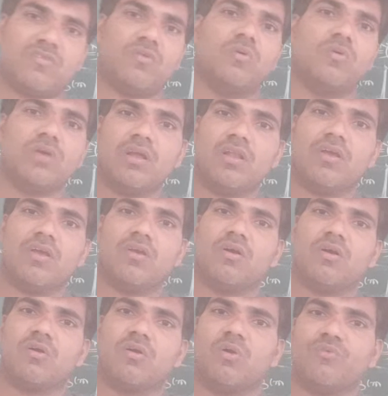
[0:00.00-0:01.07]
Okay, clear or
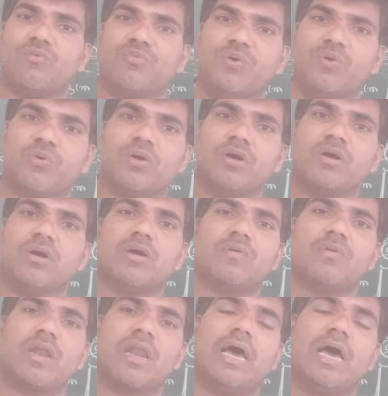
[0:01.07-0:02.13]
not all of you?
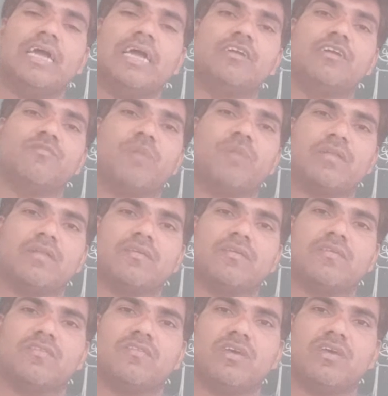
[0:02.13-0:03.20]
Our light path
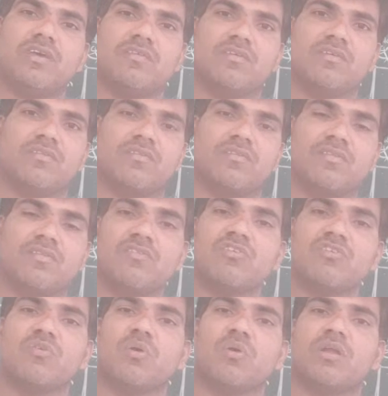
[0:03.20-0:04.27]
is a changes. This
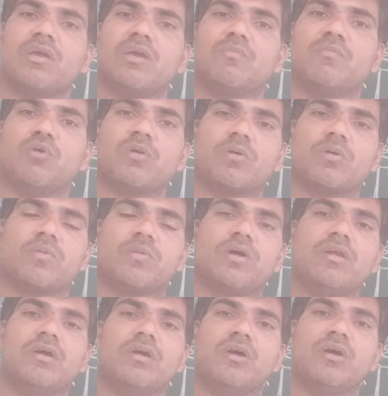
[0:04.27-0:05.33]
is only about
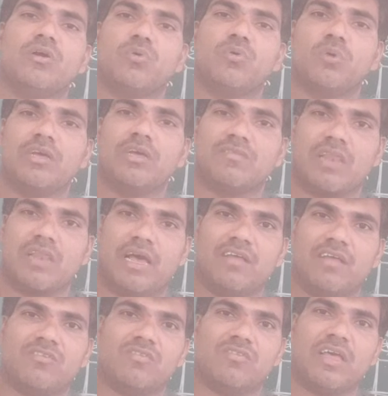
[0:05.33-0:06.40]
our today's
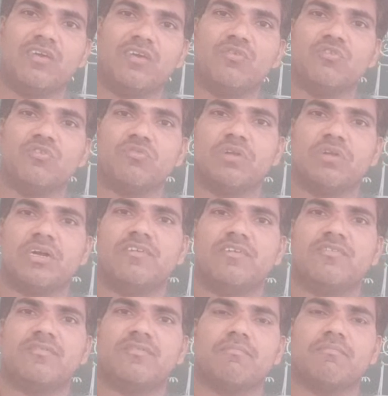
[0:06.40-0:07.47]
class. Thank you
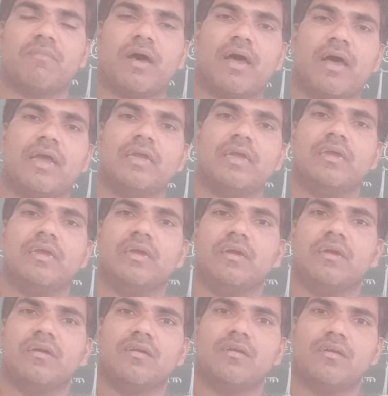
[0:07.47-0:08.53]
students.
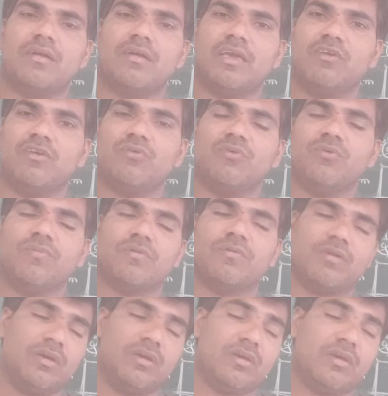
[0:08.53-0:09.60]
Bye.
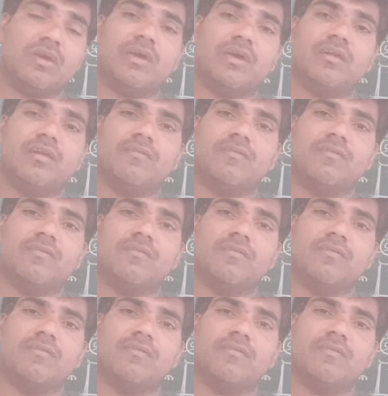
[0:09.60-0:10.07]
Take care.